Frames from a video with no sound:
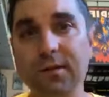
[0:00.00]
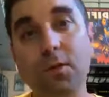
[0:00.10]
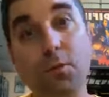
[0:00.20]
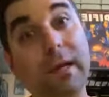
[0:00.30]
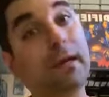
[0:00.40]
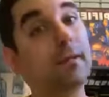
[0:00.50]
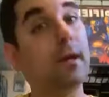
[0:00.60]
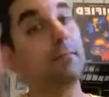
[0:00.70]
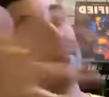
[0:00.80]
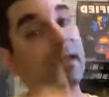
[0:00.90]
so we can
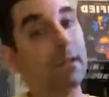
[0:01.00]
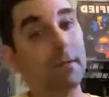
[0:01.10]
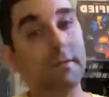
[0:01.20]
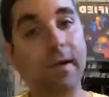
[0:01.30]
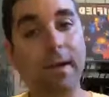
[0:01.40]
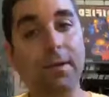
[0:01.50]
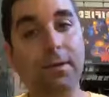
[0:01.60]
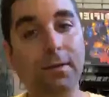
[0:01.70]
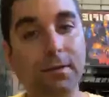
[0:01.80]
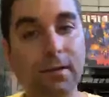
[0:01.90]
then get the
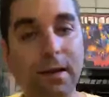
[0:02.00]
final